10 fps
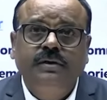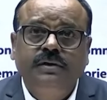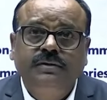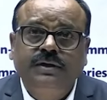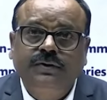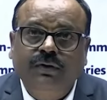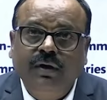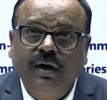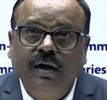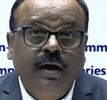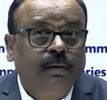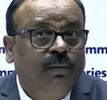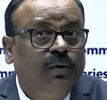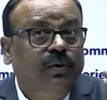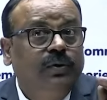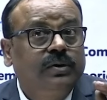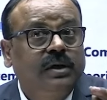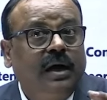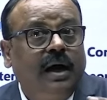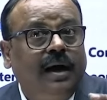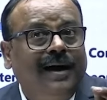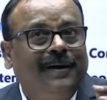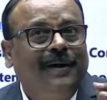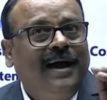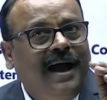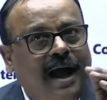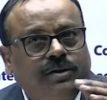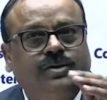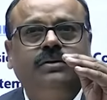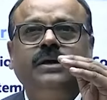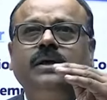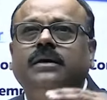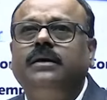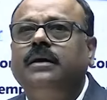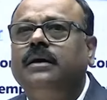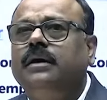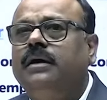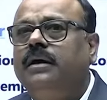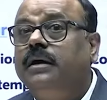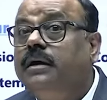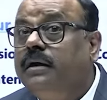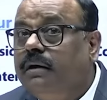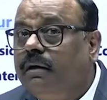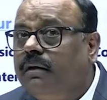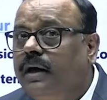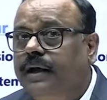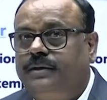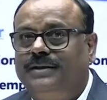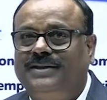unit 3, both are actually interrelated.